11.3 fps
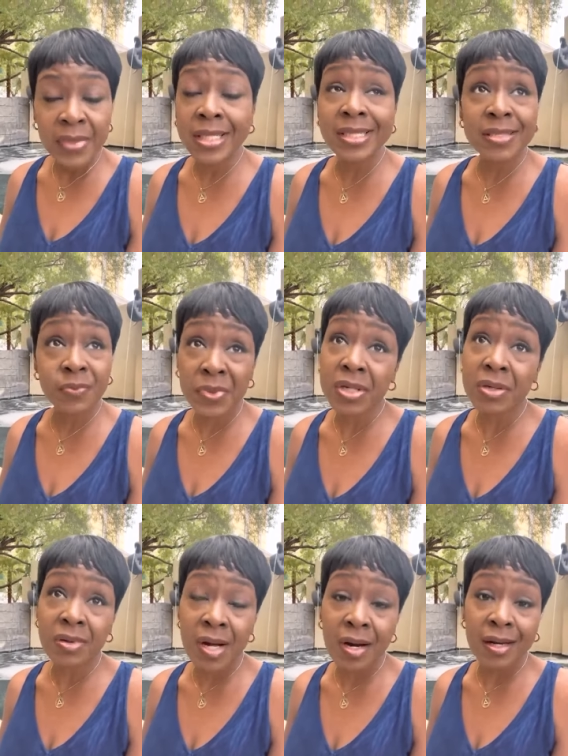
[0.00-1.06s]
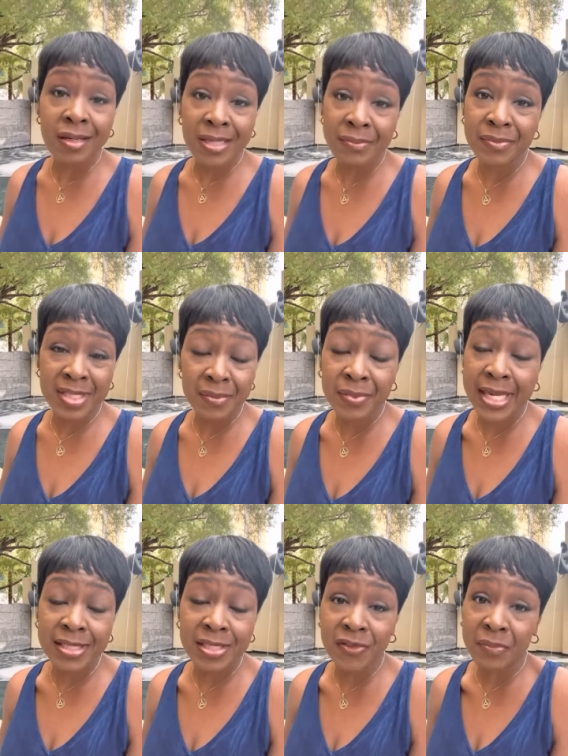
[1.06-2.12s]
And it's real hard in some
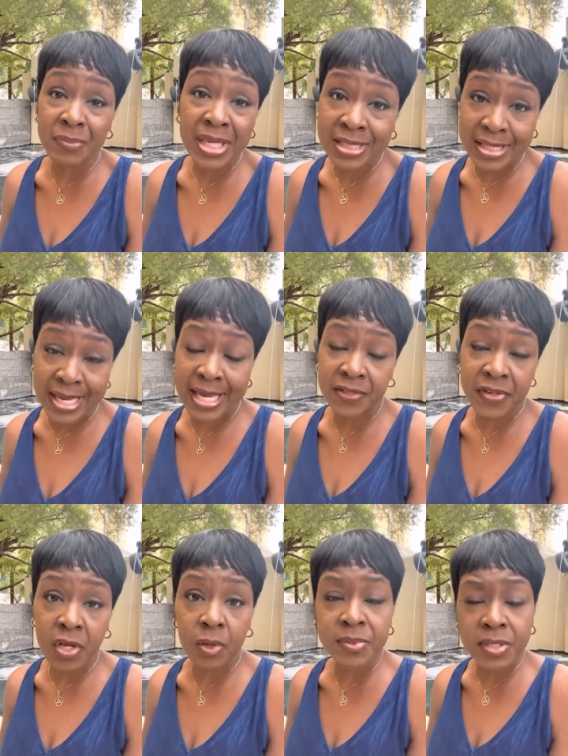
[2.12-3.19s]
cases for men to ask for help.